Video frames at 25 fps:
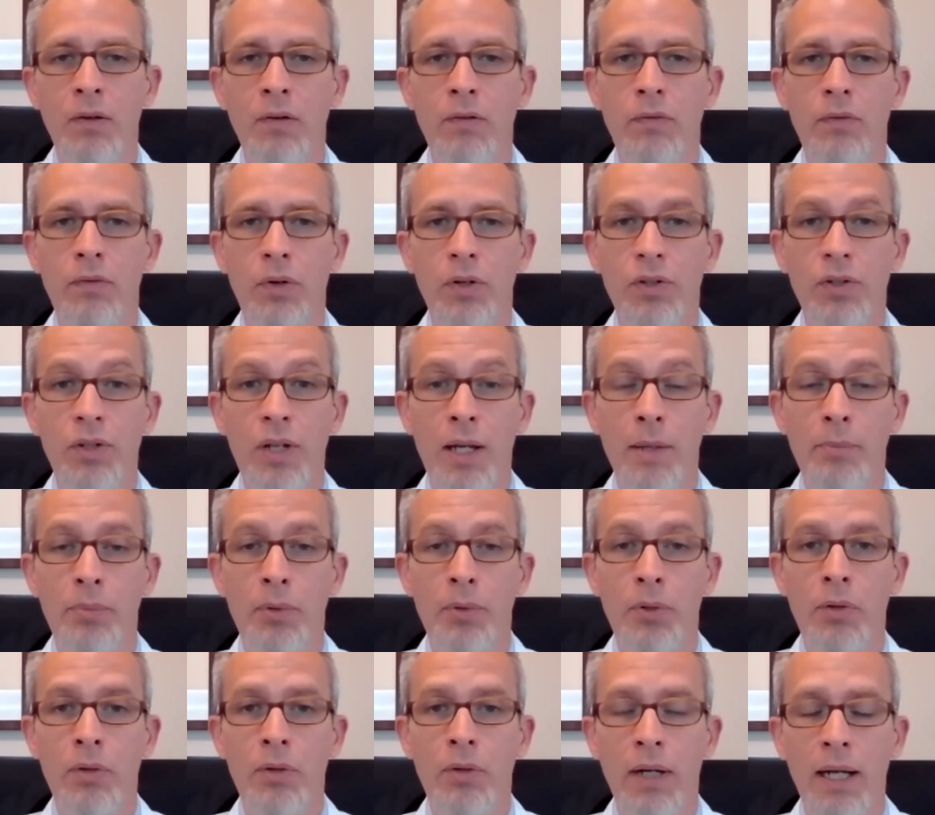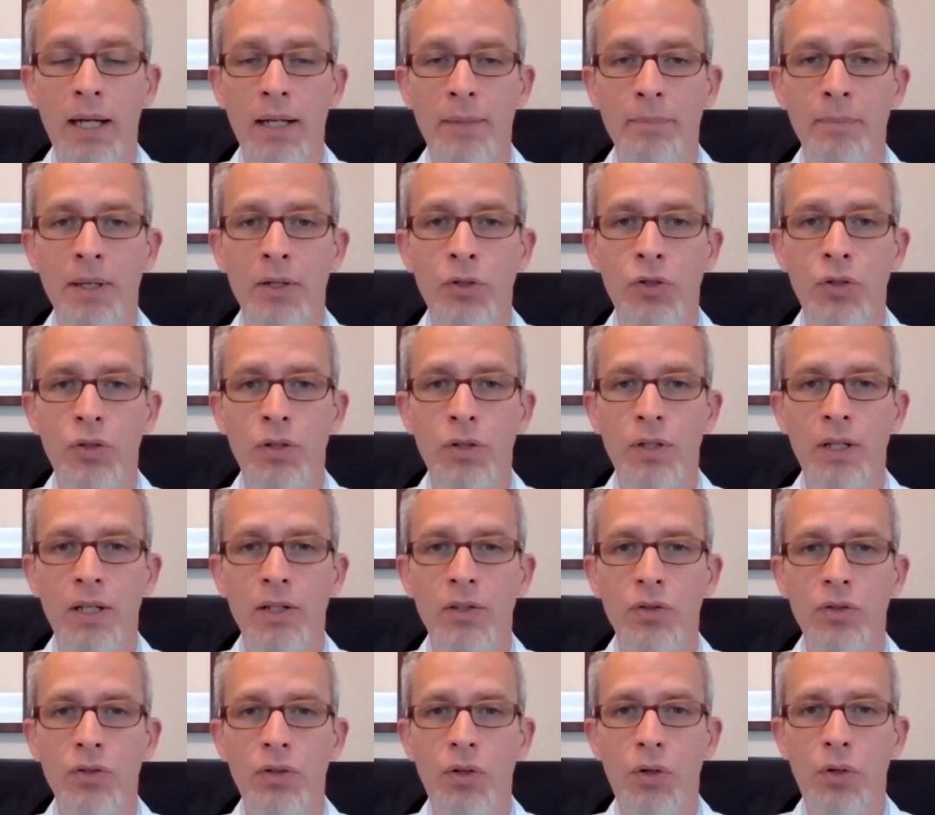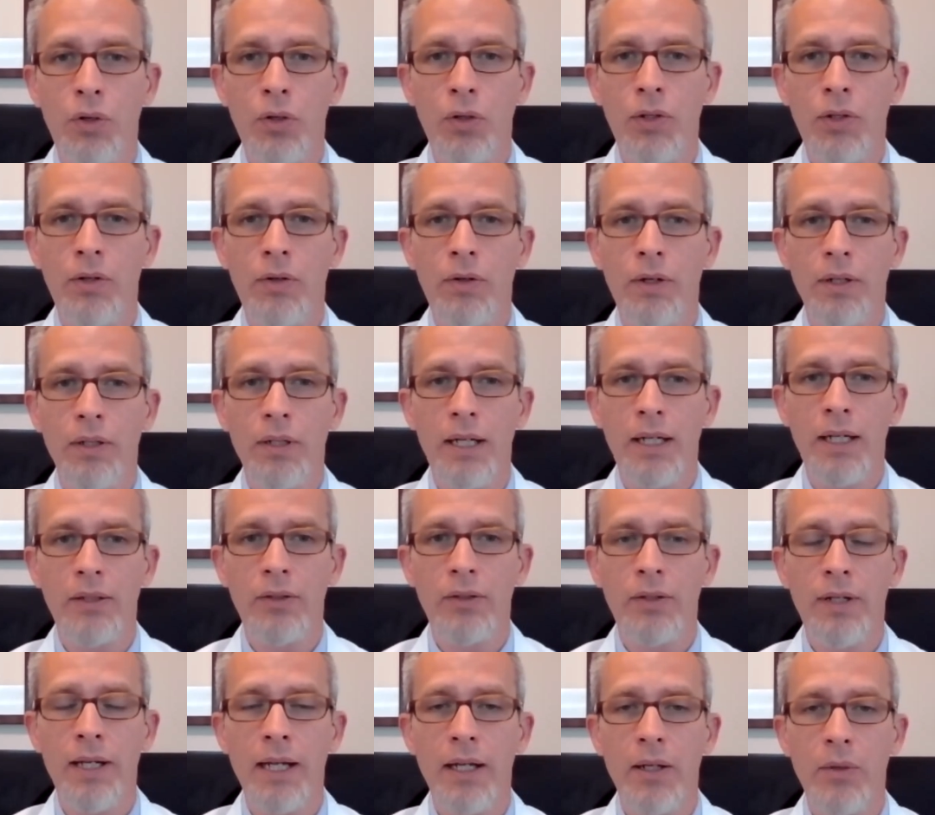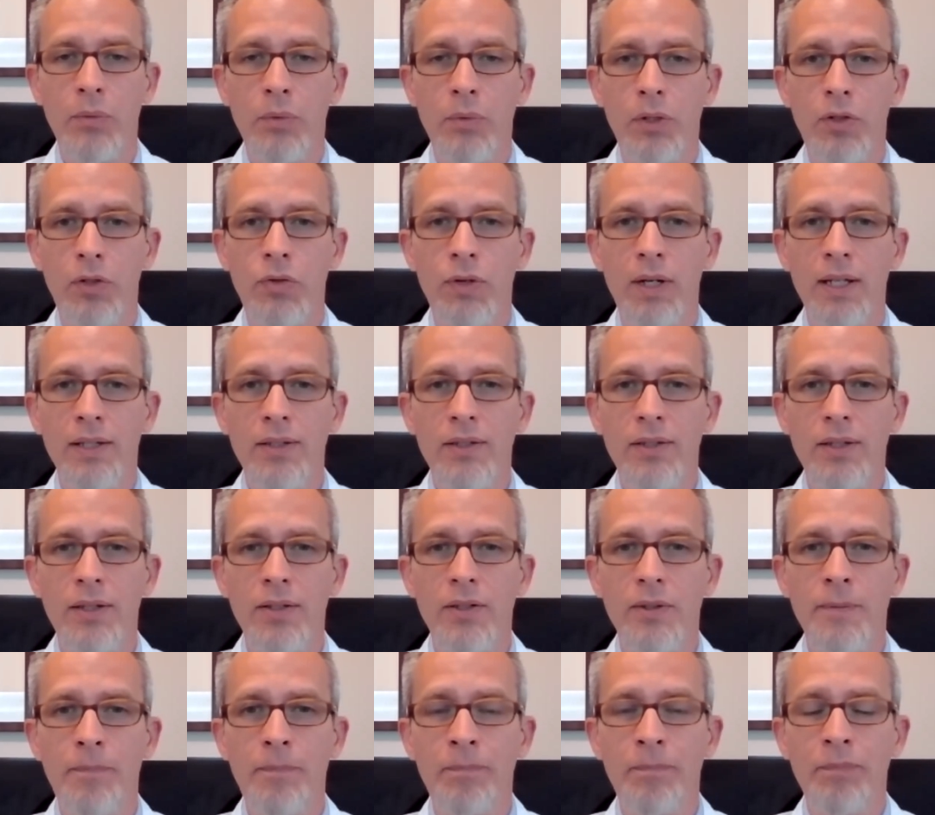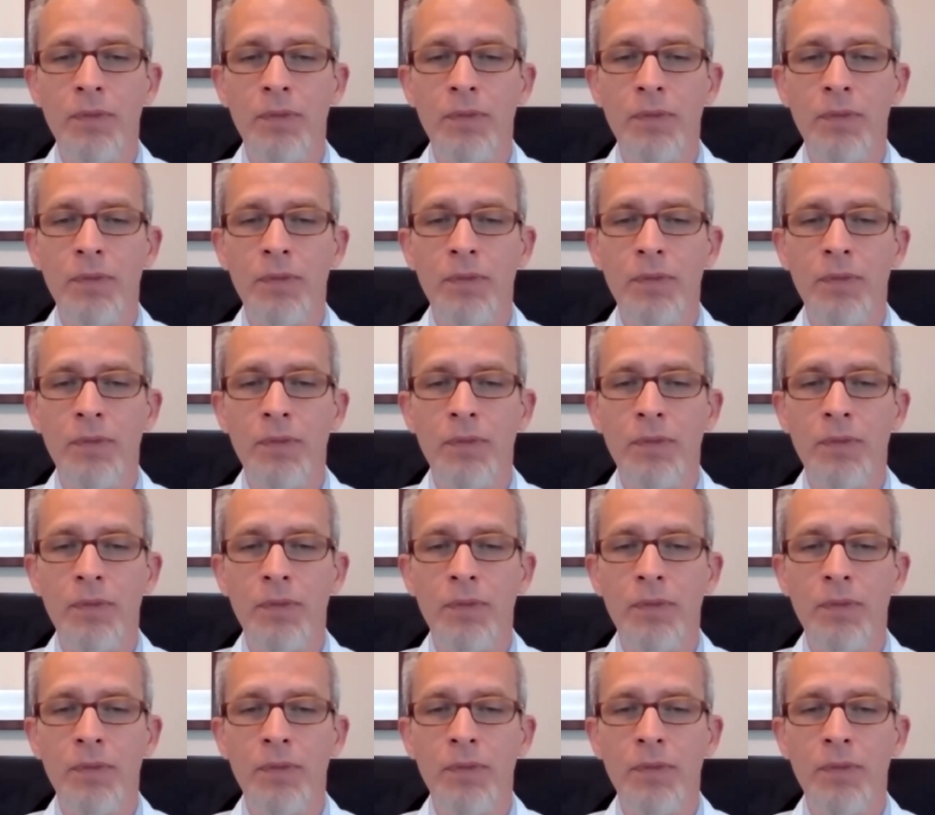For example, I mentioned this earlier, and Dr. Nagin will address this.